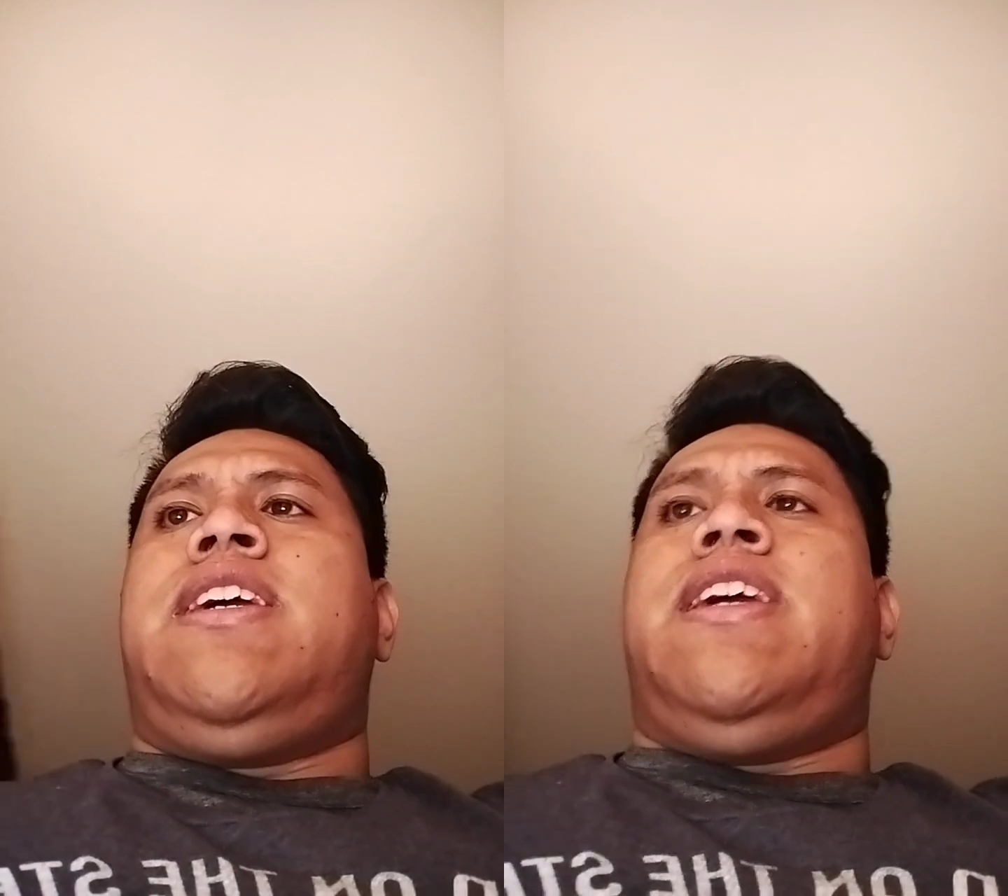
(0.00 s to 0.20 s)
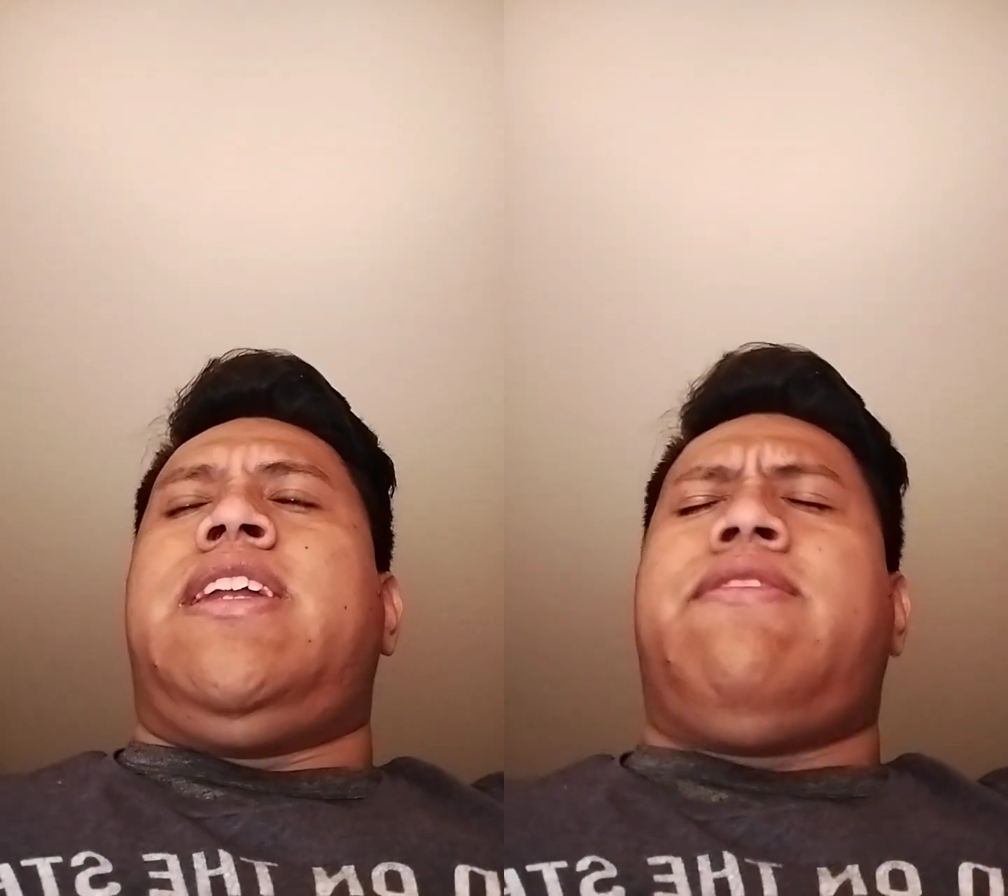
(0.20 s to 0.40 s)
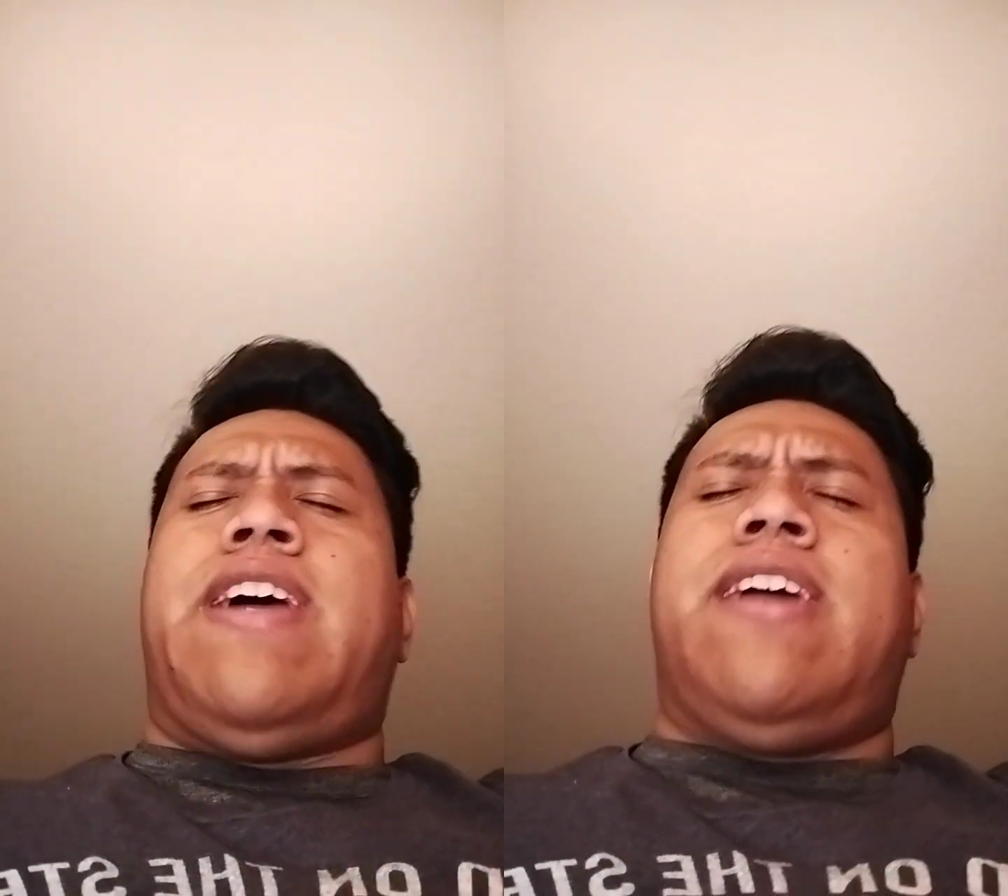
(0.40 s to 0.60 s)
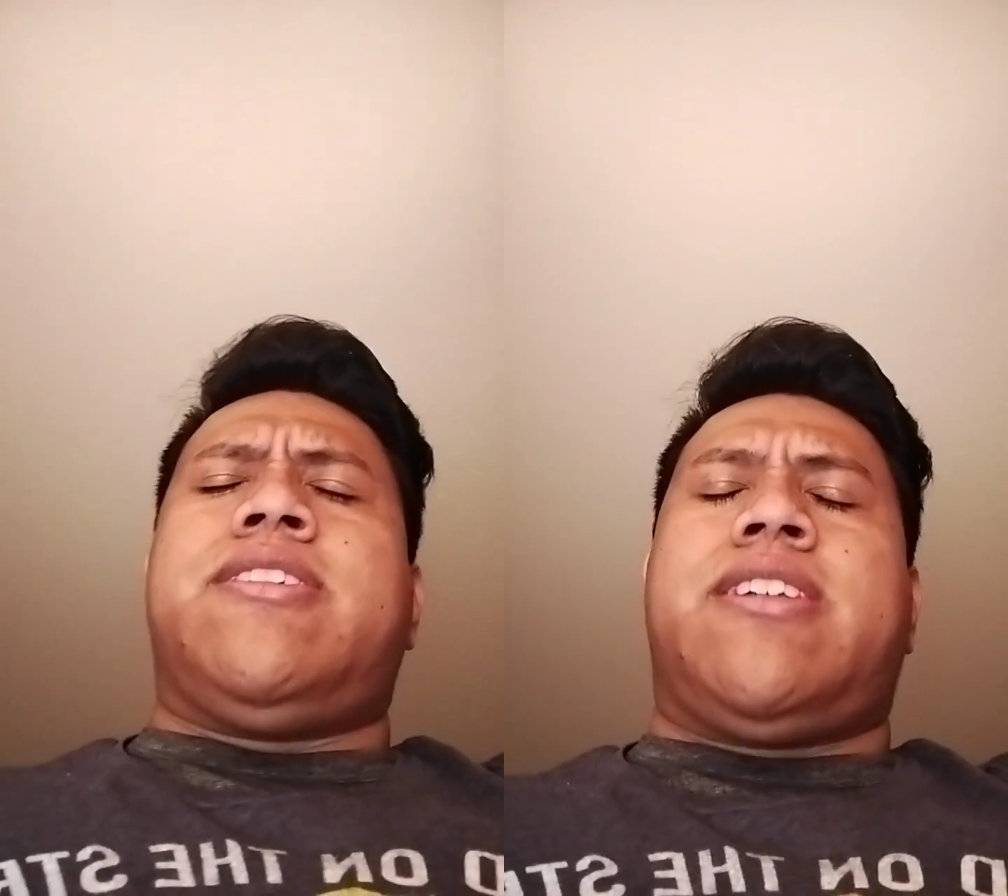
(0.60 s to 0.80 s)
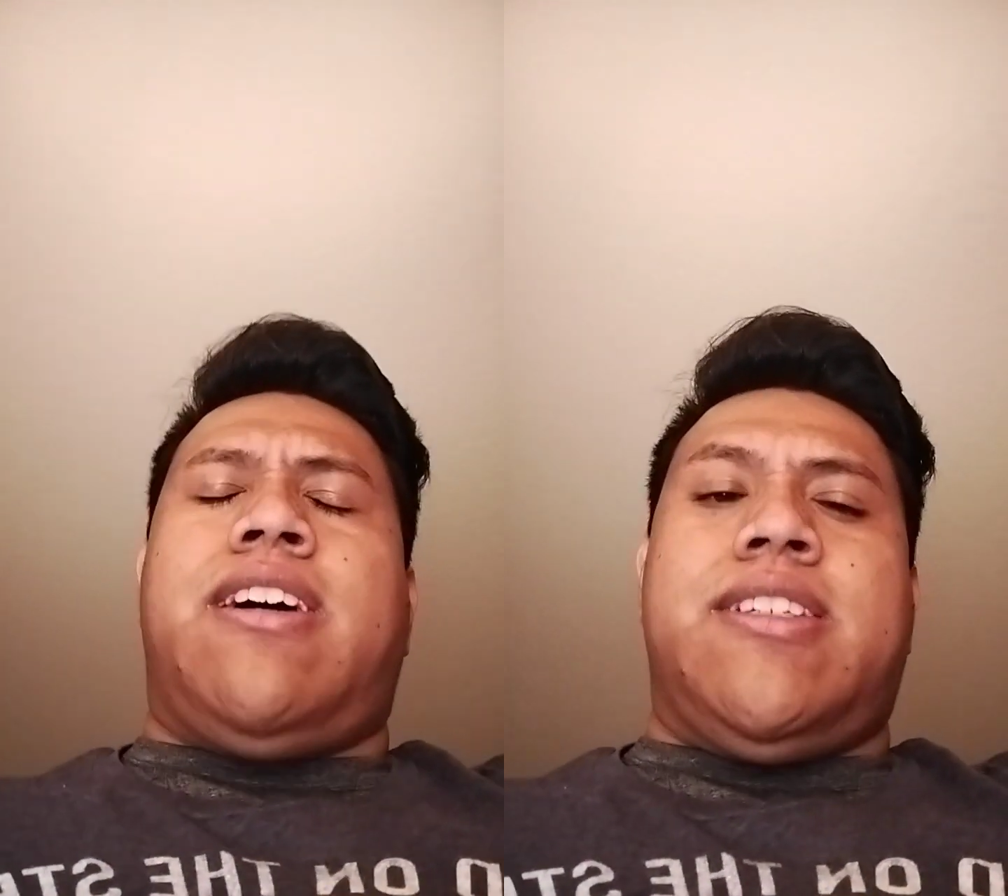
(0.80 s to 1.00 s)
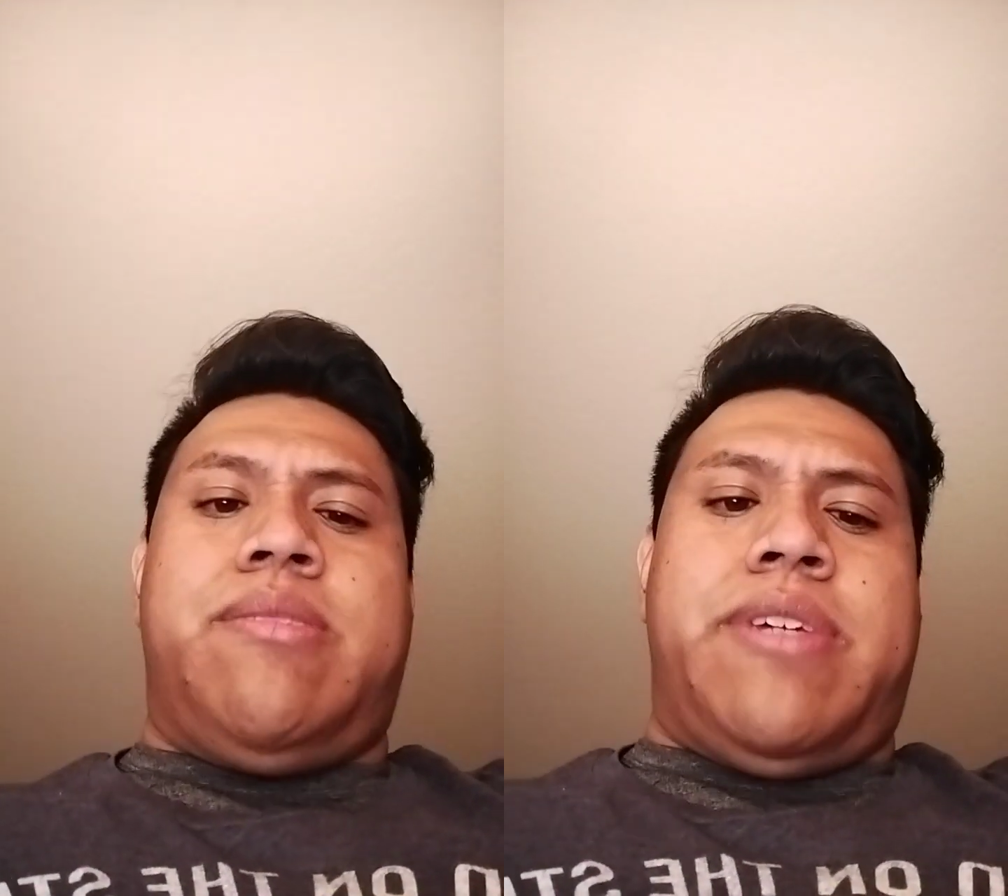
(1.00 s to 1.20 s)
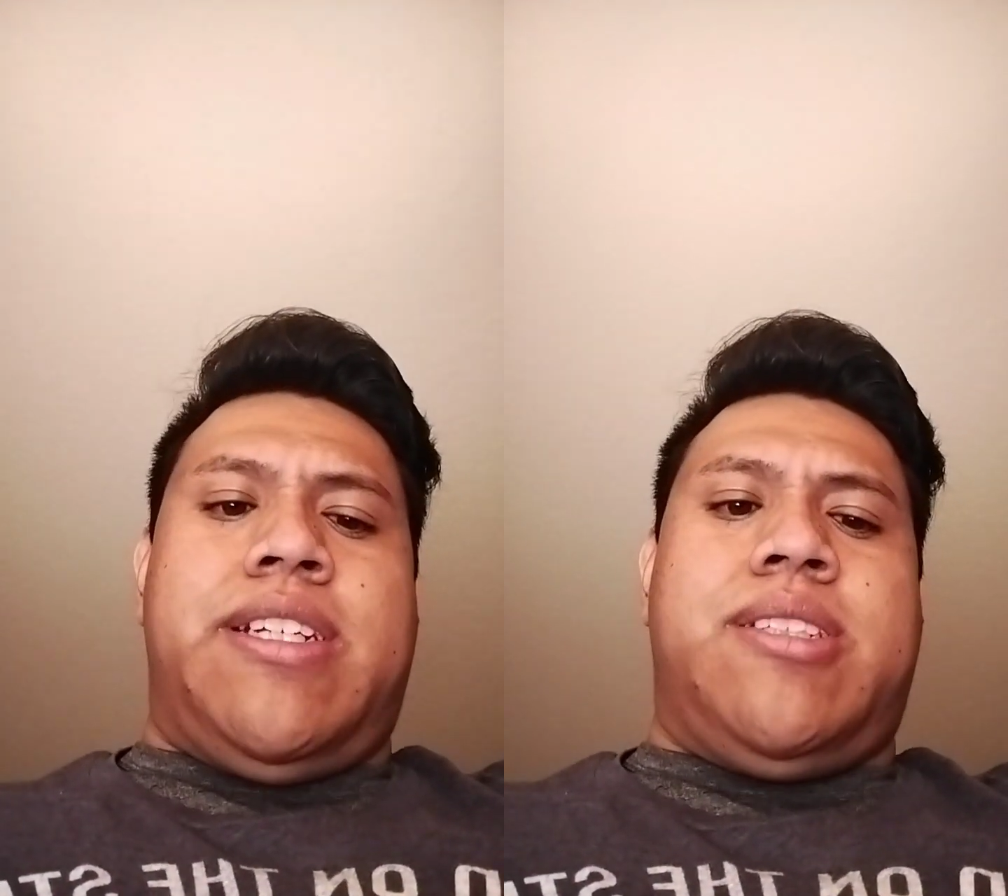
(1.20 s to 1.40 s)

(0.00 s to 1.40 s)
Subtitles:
And that value is cost minus